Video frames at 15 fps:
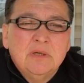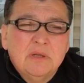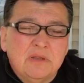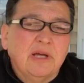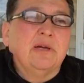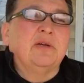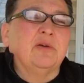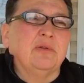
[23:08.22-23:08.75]

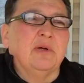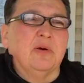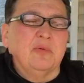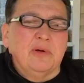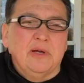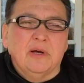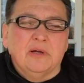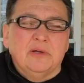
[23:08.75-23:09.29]
Thank you that
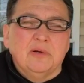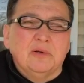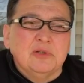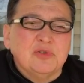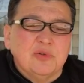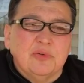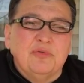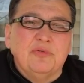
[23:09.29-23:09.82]
we are yours
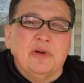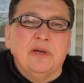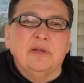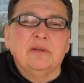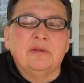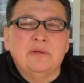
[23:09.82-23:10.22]
through faith.